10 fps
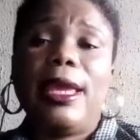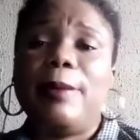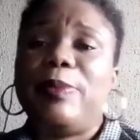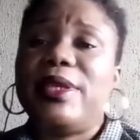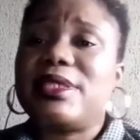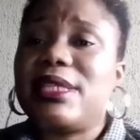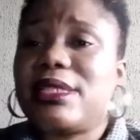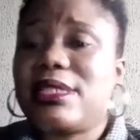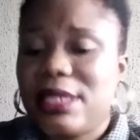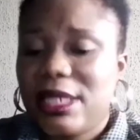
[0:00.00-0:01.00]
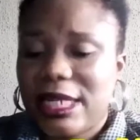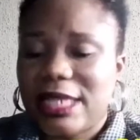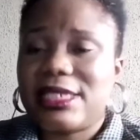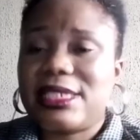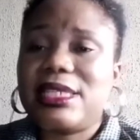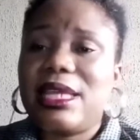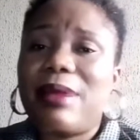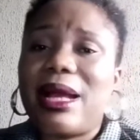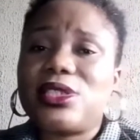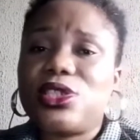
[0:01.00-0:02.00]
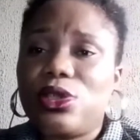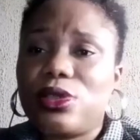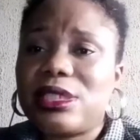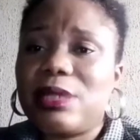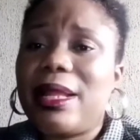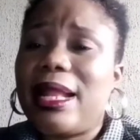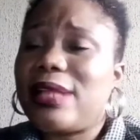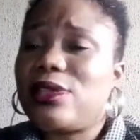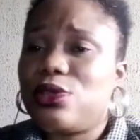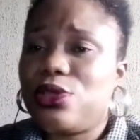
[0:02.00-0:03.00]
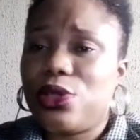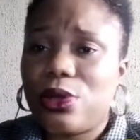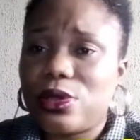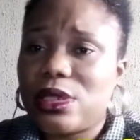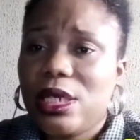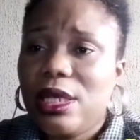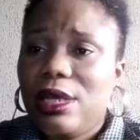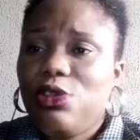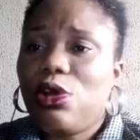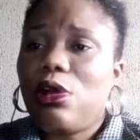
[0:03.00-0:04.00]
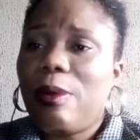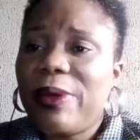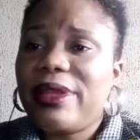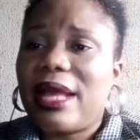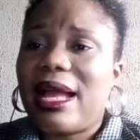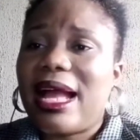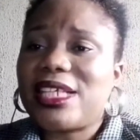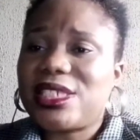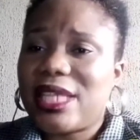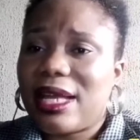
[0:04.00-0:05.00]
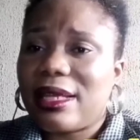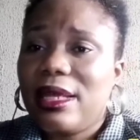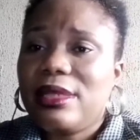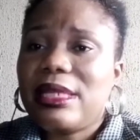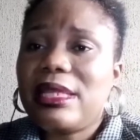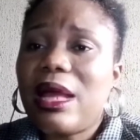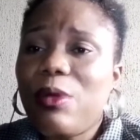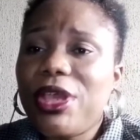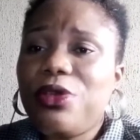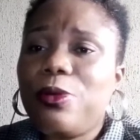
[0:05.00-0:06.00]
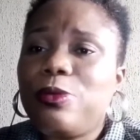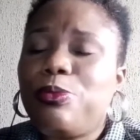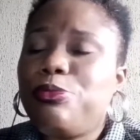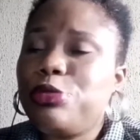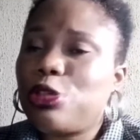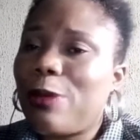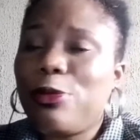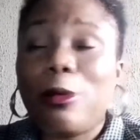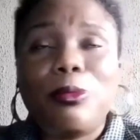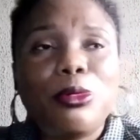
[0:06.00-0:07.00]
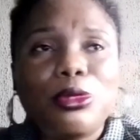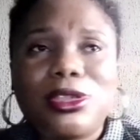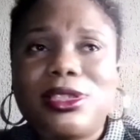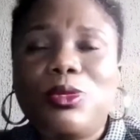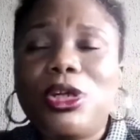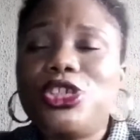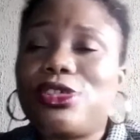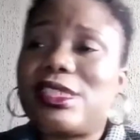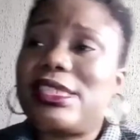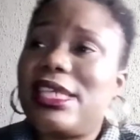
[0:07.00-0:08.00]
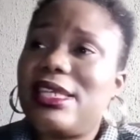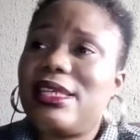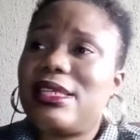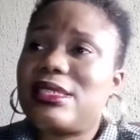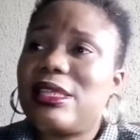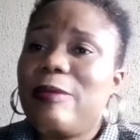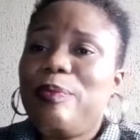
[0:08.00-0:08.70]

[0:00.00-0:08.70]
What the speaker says: a business that is same as yours, similar to yours, you're copying hashtag. Then now when you put up your post, what you're seeing is